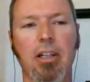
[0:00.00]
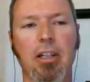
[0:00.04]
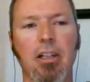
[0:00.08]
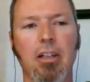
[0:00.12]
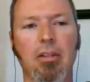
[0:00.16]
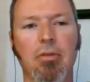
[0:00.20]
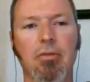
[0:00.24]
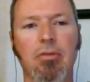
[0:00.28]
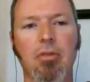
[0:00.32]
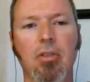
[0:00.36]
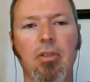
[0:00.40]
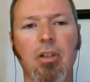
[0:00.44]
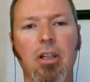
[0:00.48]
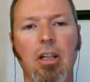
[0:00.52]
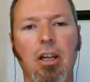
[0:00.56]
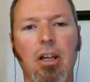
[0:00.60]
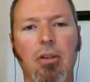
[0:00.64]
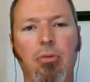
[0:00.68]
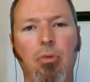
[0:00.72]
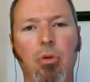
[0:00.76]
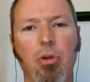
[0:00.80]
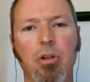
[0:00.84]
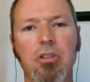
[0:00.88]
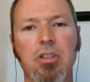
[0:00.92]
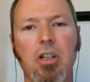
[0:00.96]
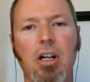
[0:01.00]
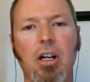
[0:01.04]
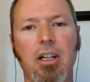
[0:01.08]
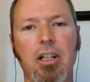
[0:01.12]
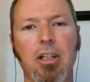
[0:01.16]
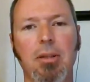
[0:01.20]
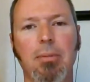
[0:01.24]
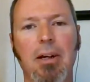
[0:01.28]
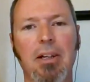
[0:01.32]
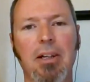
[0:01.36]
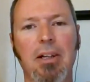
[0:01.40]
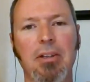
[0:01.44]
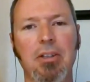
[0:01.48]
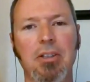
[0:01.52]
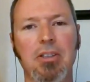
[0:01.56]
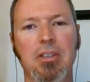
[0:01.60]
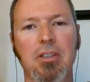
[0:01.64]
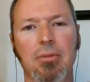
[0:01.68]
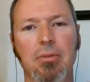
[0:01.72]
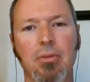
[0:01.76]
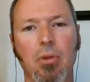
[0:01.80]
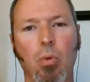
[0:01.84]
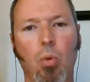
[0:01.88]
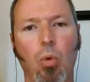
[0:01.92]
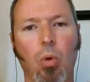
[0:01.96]
If if we're talking about the
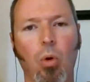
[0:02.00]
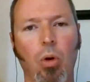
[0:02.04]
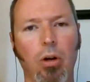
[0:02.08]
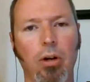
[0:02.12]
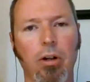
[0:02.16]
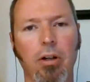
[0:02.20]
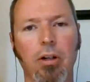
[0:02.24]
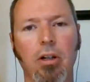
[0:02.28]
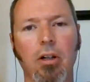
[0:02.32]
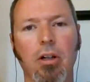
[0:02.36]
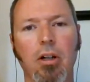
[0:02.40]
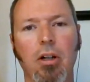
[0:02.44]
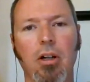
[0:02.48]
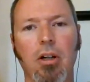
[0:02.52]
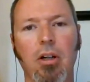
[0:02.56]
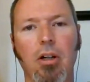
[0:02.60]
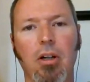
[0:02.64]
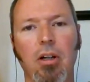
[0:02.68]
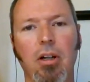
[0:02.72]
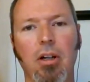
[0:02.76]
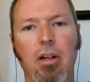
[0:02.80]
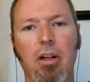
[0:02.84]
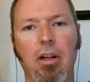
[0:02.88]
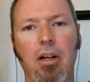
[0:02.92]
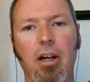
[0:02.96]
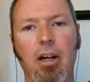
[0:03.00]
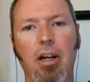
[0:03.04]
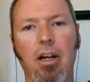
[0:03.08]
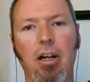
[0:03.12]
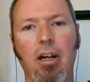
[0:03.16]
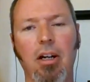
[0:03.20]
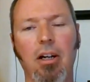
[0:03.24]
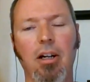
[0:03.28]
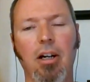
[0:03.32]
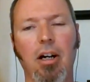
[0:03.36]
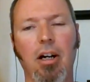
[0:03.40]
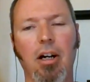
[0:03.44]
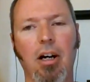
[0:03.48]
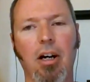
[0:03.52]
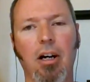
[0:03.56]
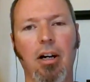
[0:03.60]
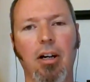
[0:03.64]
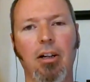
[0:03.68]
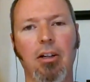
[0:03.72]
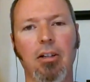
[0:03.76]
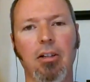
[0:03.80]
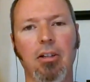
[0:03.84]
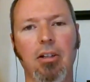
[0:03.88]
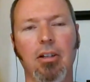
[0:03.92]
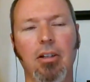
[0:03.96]
Civil War,
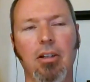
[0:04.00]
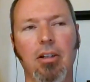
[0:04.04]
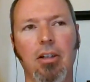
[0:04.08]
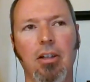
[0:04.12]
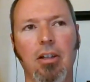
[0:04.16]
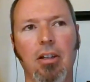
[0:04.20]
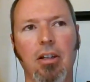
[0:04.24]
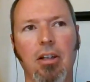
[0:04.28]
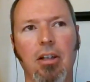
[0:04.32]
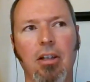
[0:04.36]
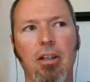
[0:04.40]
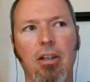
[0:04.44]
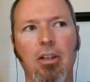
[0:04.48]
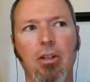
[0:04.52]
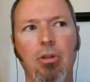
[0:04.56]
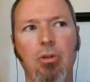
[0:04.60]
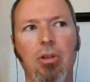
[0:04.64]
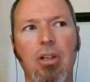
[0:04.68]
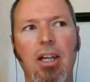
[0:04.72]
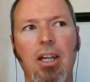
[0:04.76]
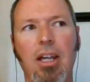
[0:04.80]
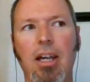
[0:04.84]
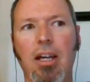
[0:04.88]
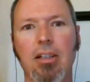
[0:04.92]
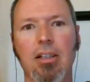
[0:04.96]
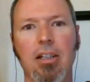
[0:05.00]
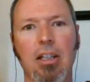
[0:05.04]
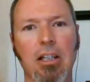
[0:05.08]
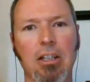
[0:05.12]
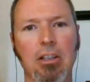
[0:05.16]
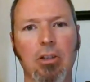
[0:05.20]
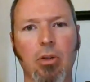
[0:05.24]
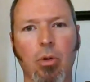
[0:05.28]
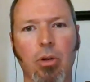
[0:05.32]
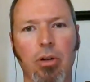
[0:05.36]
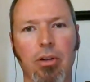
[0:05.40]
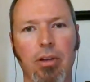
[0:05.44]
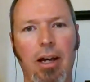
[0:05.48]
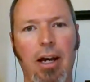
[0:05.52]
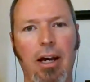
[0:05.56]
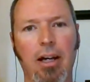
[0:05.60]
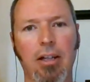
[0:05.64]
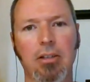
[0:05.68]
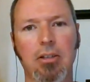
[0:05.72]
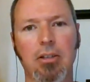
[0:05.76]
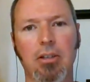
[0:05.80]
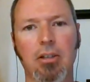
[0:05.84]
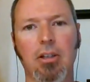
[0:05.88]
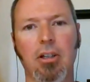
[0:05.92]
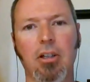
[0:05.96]
uh, you can't ignore
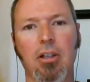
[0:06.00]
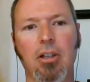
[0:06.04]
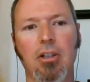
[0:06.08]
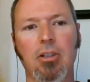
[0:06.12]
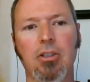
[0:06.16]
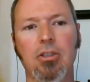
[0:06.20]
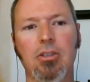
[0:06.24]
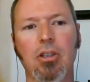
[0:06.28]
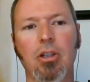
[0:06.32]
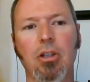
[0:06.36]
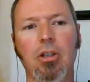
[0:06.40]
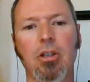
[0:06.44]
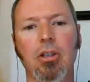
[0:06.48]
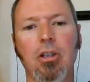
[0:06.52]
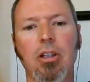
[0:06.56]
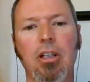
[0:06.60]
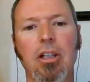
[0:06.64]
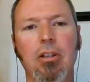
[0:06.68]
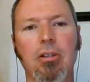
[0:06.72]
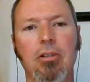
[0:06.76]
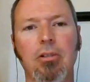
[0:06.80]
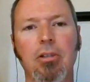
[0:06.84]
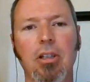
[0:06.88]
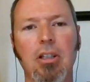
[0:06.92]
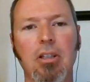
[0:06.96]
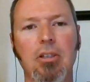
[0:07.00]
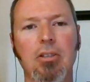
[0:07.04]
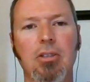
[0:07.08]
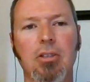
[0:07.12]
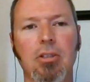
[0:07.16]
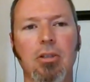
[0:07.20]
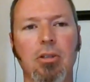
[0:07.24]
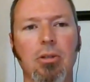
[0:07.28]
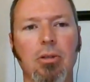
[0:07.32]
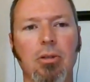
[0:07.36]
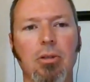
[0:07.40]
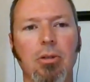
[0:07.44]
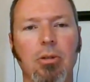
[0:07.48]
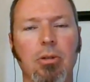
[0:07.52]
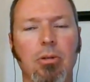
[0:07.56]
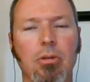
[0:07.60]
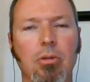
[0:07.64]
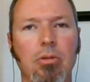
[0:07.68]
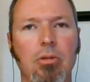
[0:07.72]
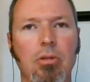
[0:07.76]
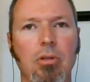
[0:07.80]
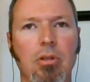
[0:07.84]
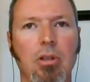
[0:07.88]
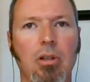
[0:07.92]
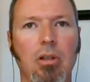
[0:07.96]
that. So you'll either need
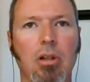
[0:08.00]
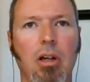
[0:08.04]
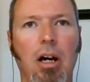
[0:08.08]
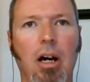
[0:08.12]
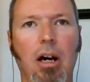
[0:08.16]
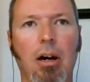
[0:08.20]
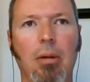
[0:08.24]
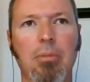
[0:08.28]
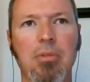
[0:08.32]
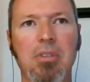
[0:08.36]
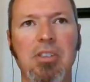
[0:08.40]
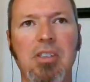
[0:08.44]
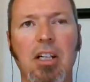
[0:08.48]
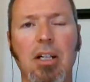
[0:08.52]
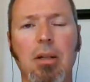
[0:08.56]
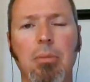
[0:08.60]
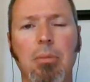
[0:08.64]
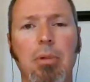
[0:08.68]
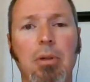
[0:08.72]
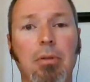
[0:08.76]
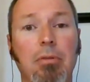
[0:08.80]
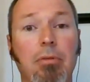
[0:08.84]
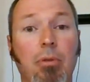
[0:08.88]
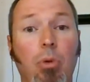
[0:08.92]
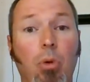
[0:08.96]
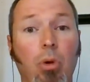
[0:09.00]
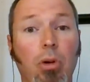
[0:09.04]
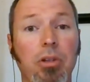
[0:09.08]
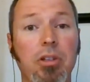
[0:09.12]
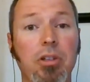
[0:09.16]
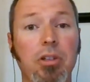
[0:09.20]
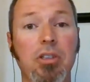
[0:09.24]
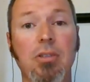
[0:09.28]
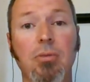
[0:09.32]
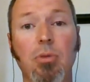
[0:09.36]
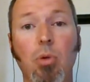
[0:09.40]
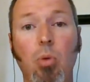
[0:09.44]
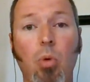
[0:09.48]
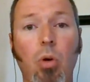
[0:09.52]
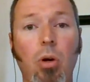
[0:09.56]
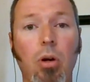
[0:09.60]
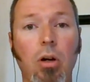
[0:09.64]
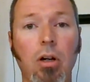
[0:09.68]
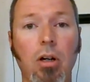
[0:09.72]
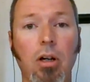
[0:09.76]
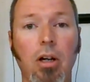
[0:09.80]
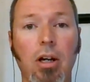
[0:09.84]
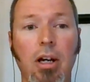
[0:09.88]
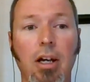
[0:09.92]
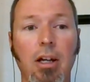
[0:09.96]
to um, set it before the Civil
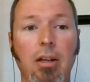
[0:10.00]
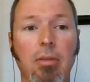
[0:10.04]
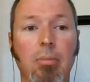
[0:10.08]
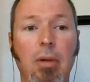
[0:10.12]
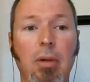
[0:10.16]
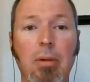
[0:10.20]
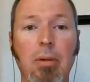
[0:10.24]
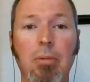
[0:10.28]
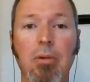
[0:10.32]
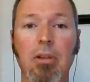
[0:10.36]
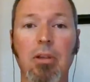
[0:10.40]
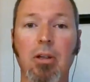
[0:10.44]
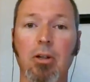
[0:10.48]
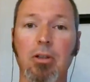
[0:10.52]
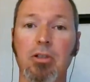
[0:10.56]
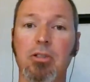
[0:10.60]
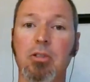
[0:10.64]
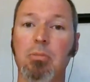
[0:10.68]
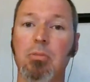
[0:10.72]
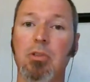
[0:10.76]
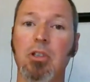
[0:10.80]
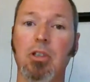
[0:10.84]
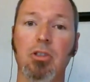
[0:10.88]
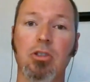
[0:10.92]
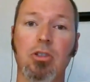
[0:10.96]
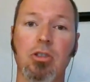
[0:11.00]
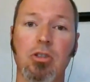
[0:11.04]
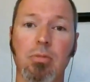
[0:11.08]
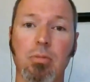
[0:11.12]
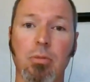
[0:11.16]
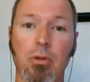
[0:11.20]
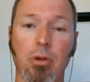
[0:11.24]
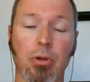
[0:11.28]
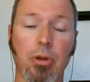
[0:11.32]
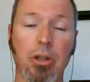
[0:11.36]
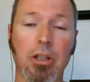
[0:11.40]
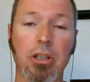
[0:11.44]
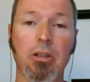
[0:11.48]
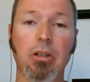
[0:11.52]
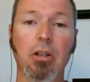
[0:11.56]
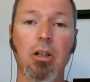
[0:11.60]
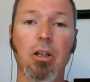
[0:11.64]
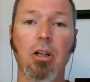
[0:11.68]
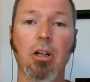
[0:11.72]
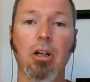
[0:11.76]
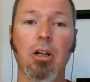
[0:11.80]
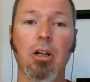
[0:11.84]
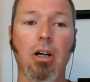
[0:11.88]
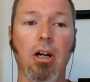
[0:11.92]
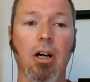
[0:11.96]
War, and maybe there are some tensions brewing.
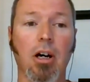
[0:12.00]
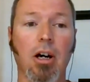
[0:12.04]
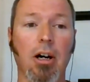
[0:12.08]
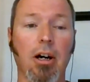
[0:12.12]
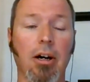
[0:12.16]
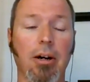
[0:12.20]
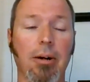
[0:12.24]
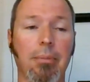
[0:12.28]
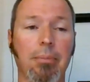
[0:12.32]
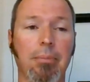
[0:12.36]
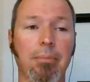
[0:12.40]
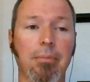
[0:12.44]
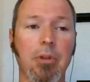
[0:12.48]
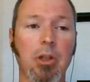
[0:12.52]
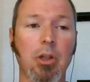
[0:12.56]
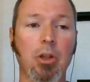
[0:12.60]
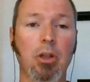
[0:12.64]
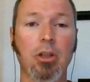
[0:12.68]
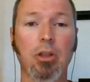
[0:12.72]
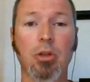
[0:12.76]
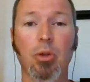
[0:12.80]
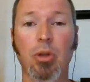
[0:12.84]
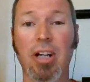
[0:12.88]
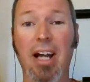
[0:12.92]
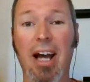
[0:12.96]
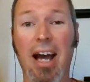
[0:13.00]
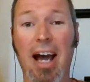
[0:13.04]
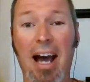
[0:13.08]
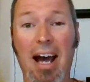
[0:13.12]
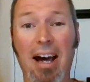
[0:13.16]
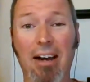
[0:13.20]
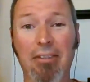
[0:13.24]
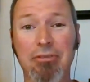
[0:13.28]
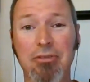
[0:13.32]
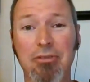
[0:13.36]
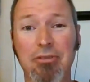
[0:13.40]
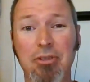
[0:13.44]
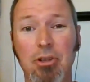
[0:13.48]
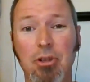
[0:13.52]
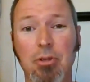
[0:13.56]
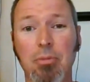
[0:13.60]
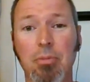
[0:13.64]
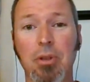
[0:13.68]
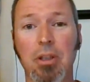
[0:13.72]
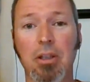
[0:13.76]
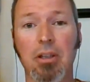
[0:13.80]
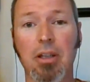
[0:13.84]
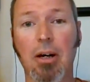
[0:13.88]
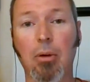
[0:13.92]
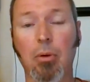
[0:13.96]
Um, you could do it after,
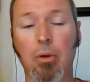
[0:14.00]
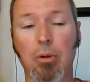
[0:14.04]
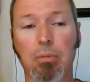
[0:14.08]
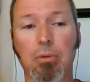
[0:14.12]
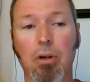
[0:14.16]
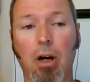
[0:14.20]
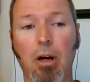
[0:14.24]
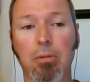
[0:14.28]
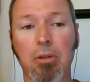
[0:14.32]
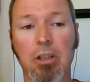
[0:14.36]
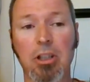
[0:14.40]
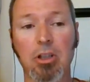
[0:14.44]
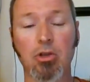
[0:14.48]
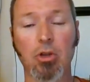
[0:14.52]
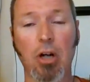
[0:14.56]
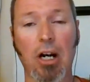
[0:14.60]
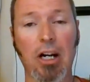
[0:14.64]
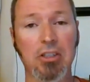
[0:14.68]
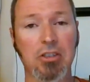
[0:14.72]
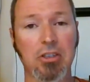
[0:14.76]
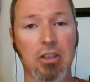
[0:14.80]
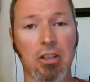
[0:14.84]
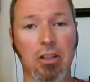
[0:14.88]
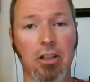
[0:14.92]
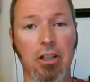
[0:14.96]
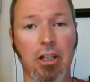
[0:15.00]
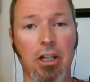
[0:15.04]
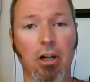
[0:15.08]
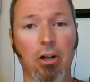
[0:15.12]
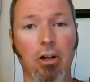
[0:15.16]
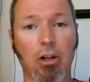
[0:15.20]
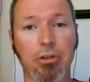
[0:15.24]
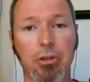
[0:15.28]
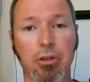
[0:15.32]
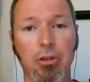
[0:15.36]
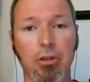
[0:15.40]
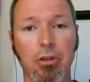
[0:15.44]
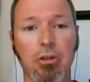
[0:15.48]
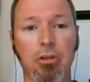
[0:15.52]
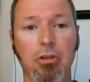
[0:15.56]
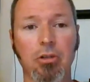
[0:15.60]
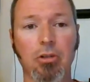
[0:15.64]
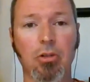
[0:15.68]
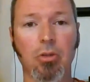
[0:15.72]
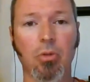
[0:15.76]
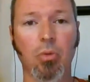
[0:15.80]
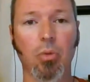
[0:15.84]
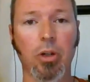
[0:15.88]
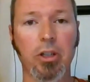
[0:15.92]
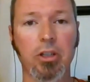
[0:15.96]
but that would probably drastically alter
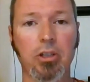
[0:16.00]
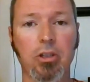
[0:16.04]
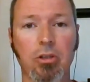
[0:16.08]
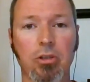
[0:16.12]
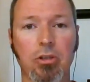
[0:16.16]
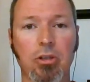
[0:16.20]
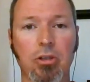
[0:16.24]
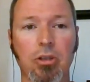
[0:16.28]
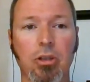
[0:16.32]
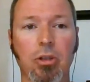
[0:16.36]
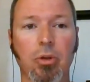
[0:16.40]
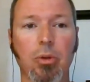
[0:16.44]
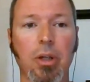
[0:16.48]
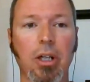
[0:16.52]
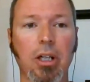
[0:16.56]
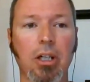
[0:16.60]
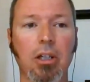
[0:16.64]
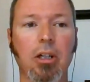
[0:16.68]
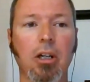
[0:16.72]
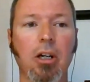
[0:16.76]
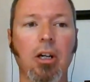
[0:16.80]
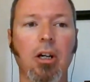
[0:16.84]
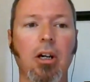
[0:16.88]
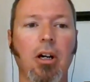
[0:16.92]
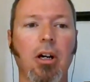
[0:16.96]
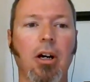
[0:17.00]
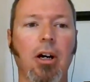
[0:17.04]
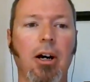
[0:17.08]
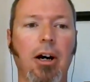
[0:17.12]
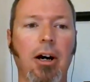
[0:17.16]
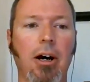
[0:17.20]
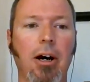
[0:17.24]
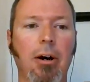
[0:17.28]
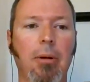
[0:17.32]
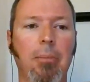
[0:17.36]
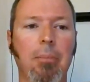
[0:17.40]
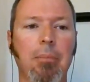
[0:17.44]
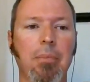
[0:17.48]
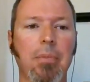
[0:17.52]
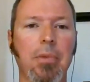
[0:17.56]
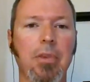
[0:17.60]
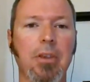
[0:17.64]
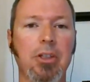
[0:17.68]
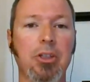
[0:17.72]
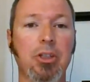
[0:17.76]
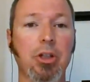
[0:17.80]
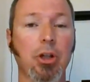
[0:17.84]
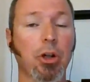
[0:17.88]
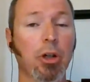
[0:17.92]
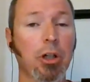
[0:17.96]
what you're doing. Um,
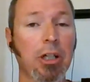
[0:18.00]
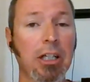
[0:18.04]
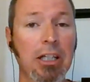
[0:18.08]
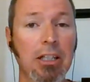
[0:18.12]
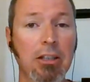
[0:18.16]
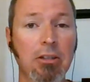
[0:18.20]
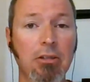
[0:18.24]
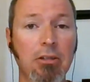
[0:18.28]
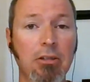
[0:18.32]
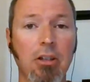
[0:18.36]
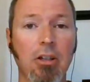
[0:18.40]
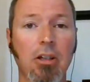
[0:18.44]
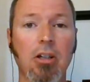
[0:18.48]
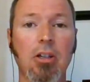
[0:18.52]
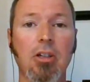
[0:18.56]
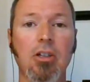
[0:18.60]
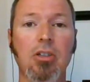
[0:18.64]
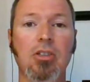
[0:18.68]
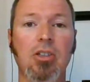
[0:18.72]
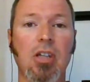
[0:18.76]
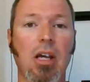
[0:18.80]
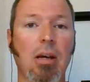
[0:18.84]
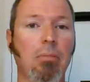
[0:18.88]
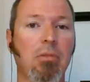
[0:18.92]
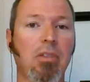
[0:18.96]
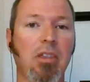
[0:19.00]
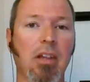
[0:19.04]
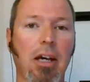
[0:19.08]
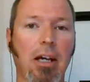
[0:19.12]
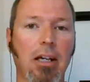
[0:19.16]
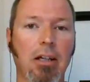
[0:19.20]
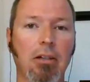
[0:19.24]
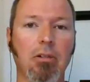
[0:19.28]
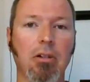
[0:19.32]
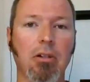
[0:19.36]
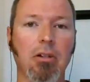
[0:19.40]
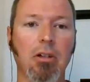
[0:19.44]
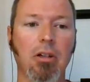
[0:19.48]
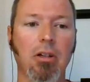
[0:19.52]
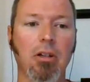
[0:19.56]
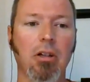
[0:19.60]
during, same thing.